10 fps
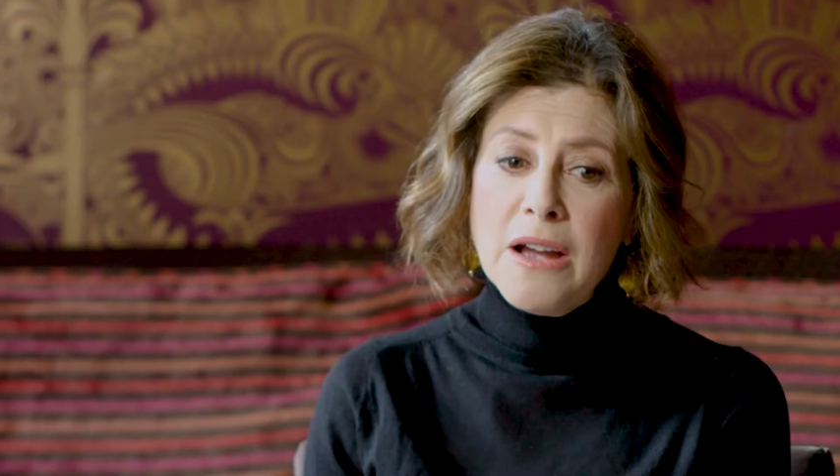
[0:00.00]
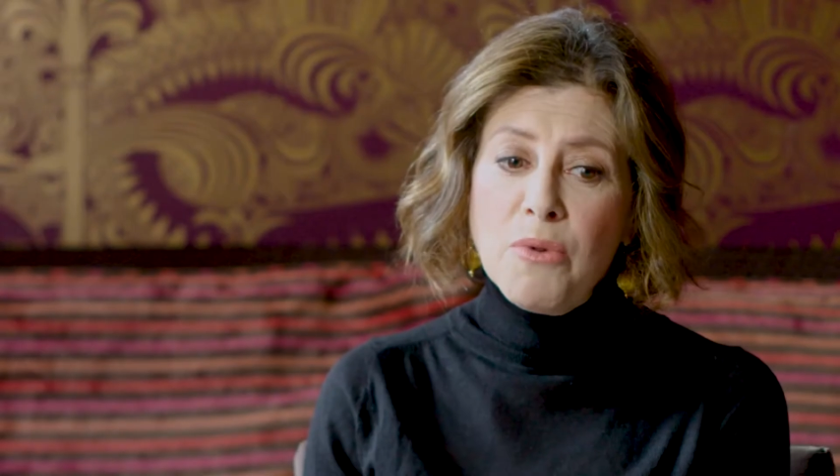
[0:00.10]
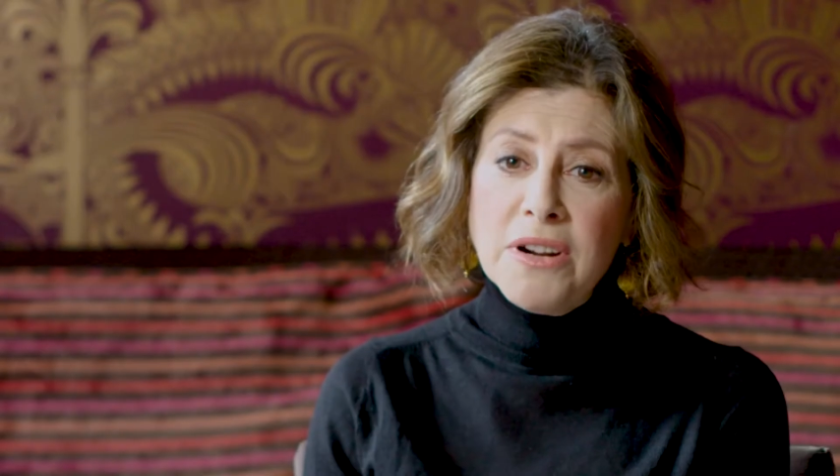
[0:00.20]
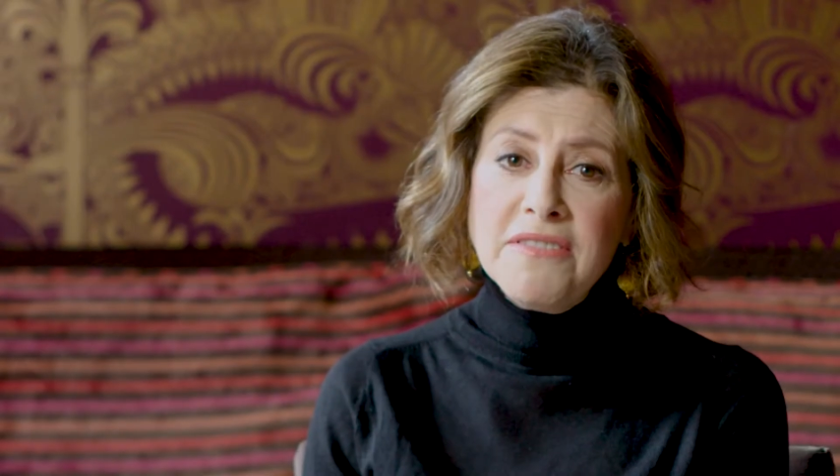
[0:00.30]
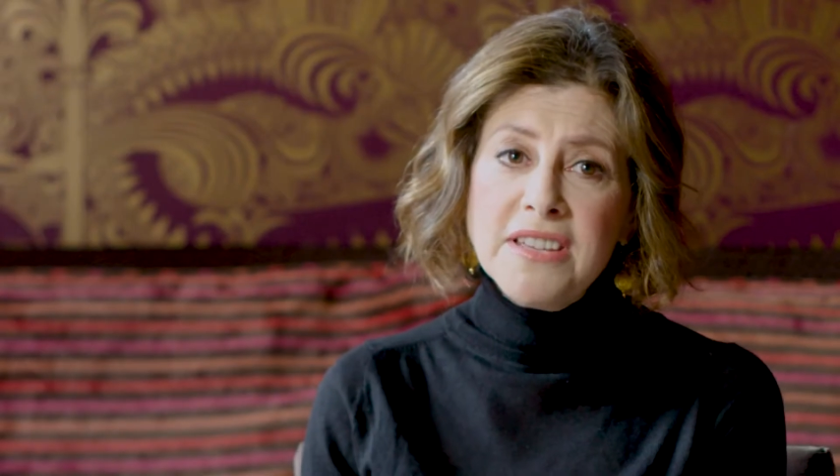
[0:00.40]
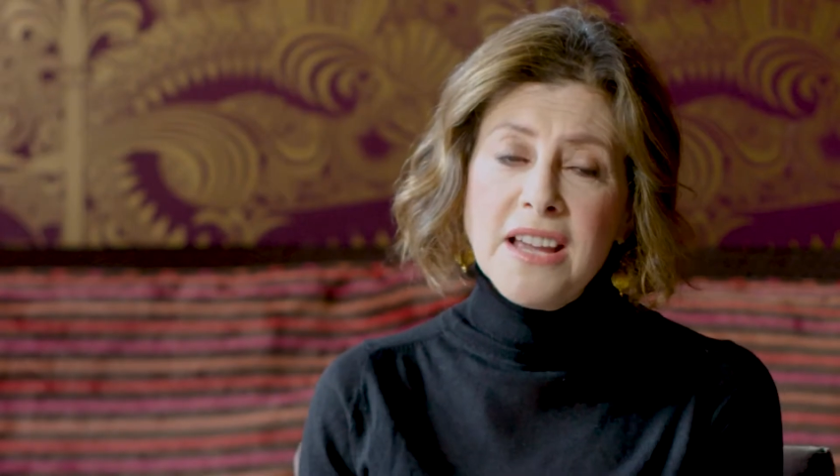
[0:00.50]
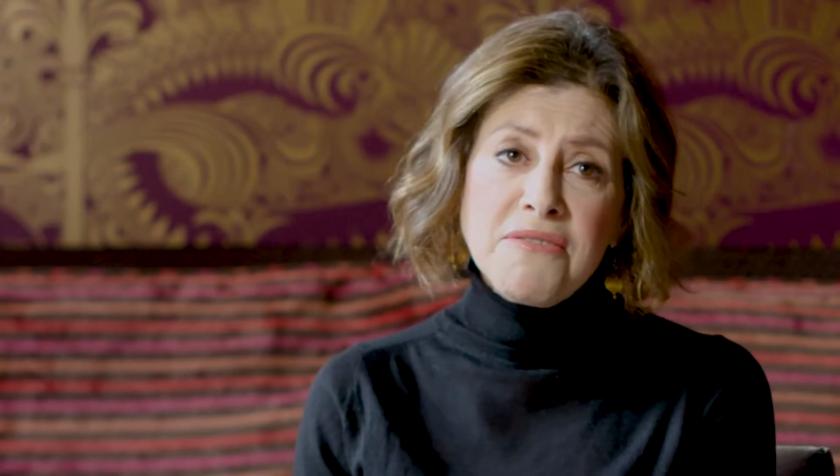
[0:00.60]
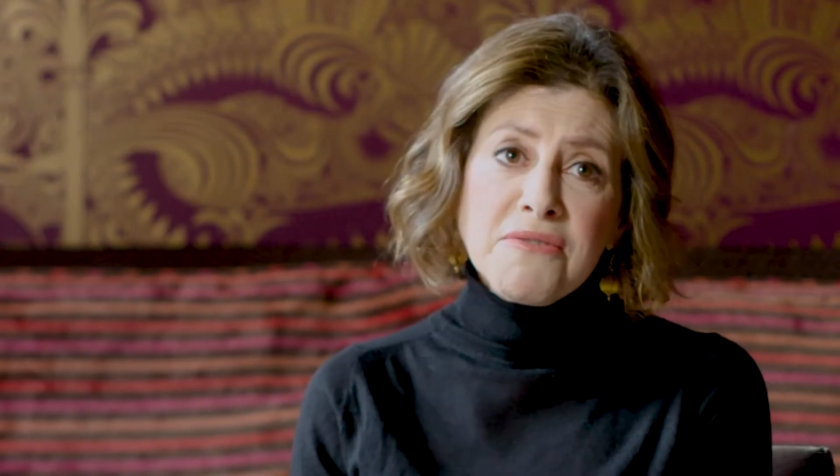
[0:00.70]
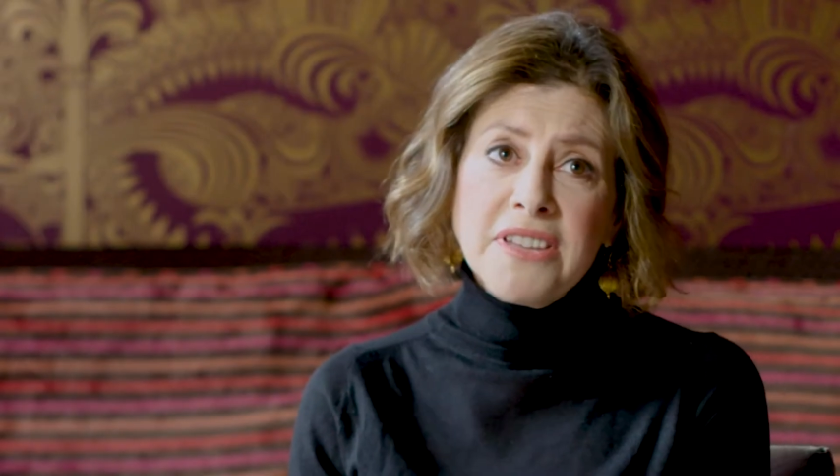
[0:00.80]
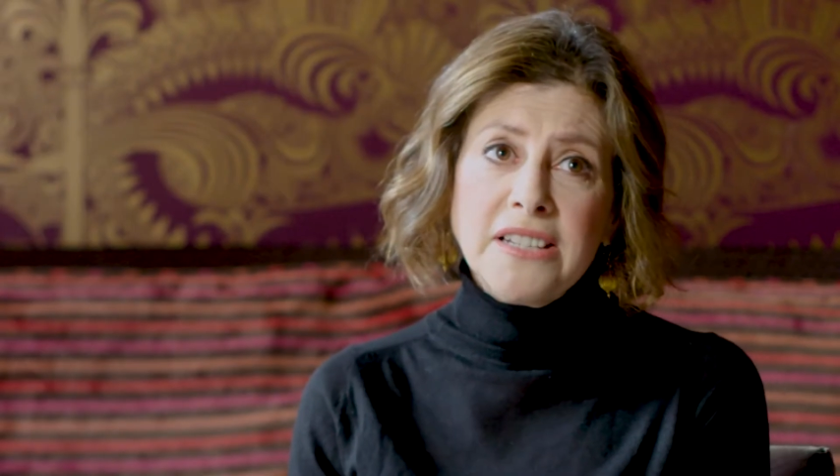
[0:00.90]
One of the
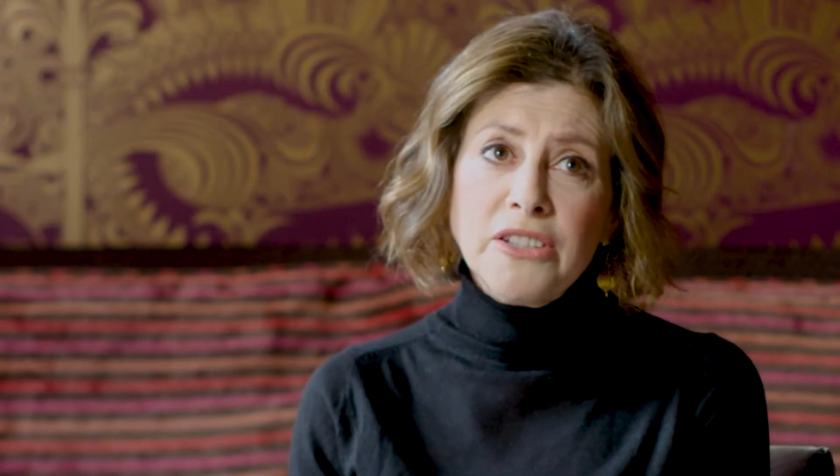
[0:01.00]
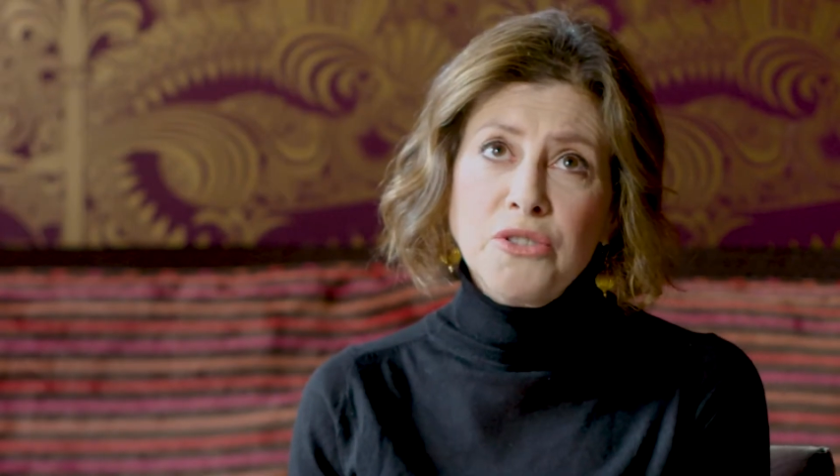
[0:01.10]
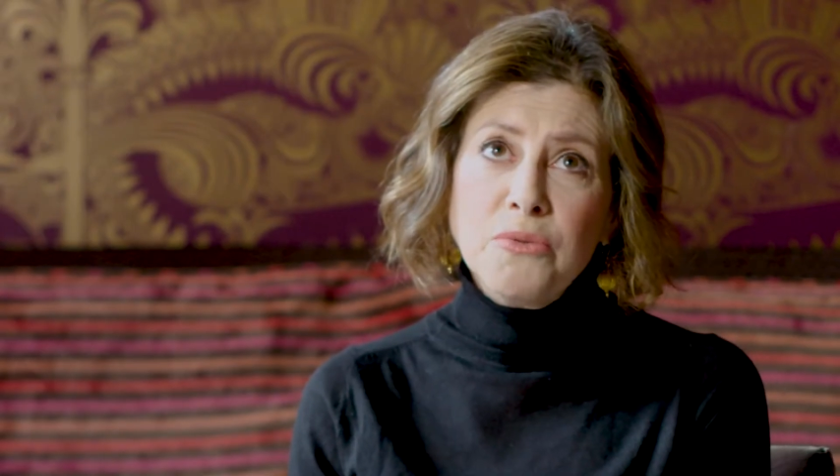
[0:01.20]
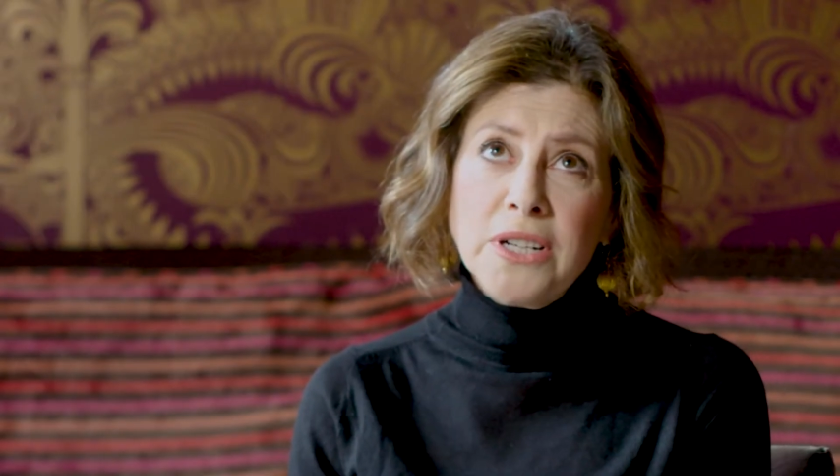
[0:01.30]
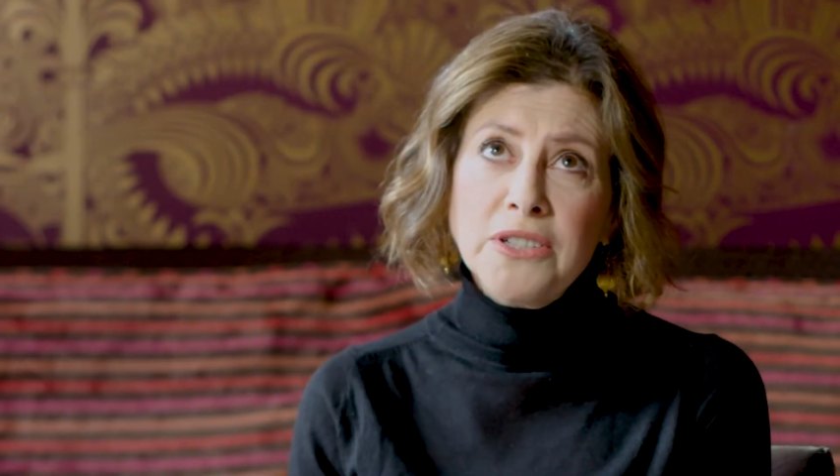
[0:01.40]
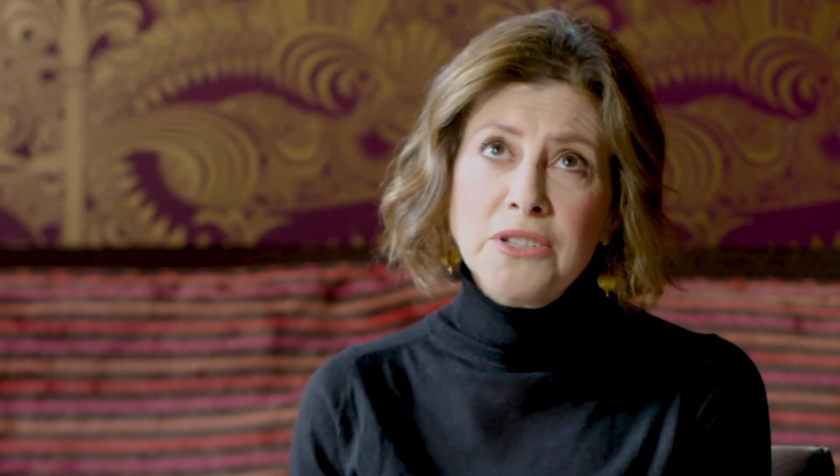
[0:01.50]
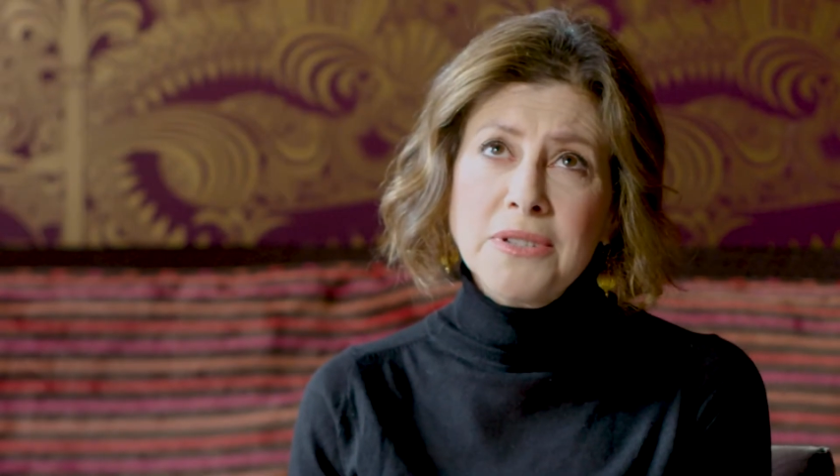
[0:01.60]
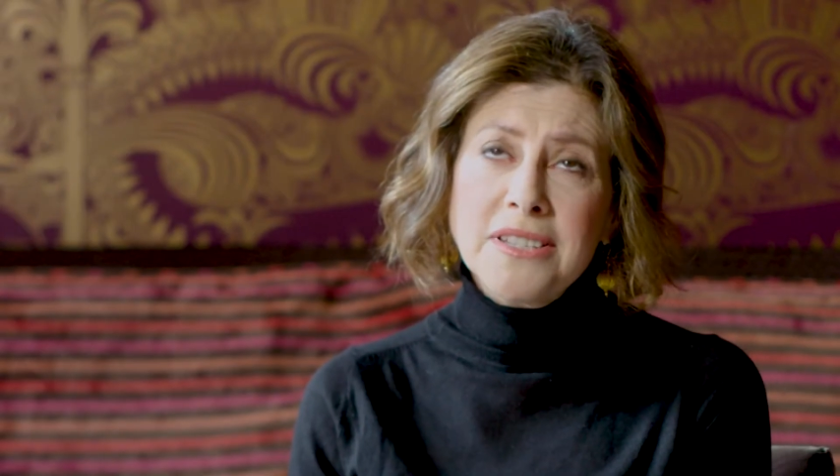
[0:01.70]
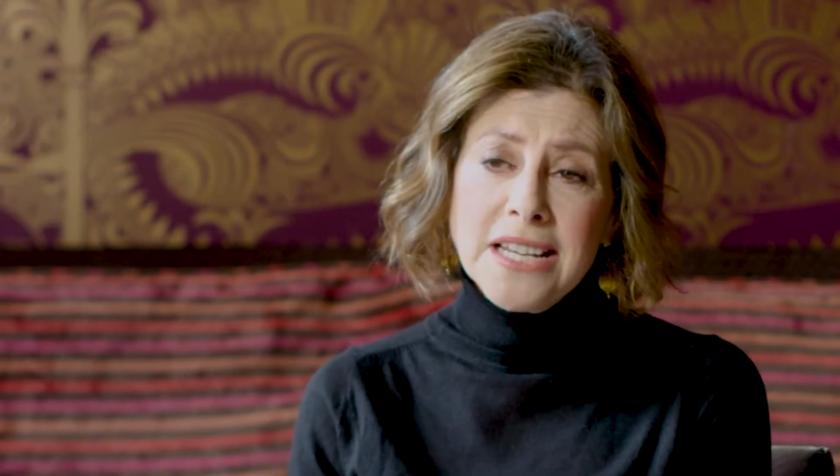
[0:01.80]
other things that you want to do is